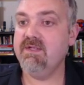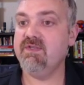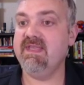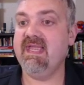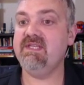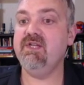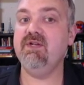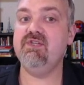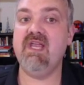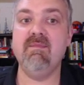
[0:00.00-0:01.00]
So the
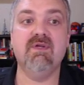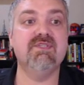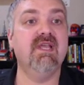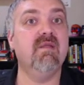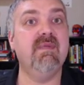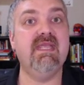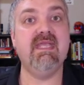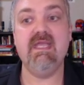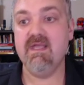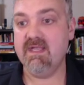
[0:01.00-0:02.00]
anterior chamber is going to
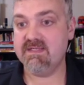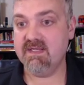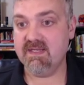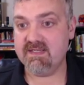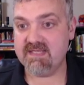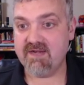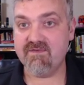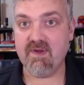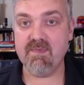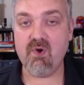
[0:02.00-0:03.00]
be, it's going to
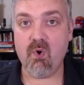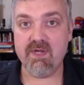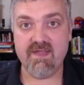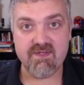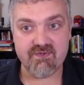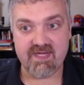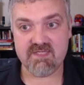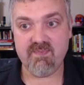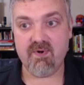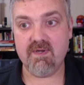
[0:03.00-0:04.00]
extend from the cornea, the
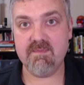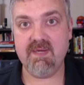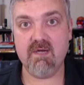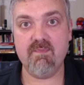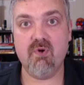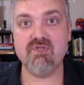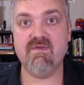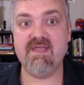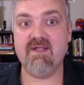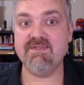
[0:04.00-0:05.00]
transparent
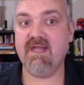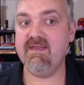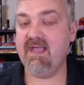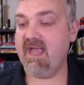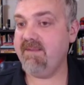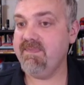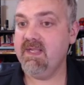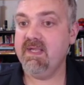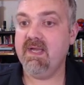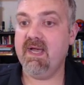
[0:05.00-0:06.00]
portion of the outside of the eye,
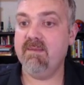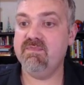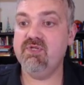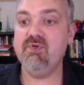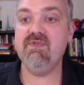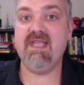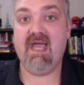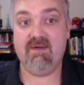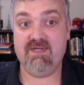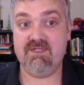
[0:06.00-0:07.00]
um, to the
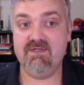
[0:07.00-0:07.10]
iris.